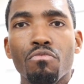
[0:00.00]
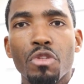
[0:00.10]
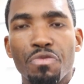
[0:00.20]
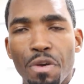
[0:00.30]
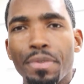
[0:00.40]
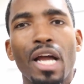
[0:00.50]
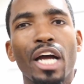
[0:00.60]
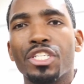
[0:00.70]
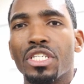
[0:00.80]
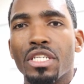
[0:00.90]

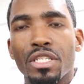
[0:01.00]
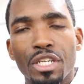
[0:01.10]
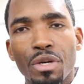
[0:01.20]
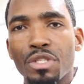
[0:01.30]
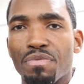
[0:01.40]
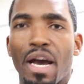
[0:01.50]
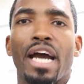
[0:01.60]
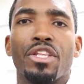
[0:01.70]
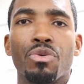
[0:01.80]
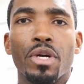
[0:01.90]
Fibonacci, you know, it's
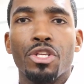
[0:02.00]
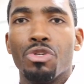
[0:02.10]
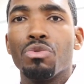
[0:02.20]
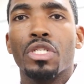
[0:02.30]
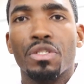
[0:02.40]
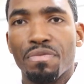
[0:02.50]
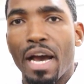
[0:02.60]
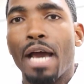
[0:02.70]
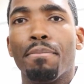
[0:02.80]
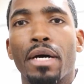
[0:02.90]
fine. You want to use it, it's fine.